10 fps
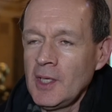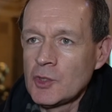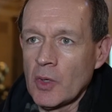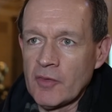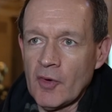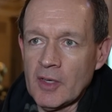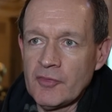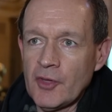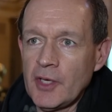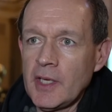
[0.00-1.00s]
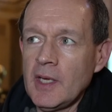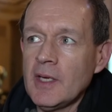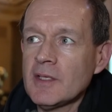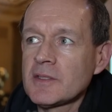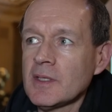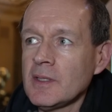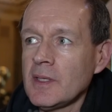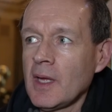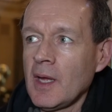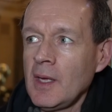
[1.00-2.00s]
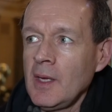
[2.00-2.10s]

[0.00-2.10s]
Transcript: twenty-five, thirty years, and uh,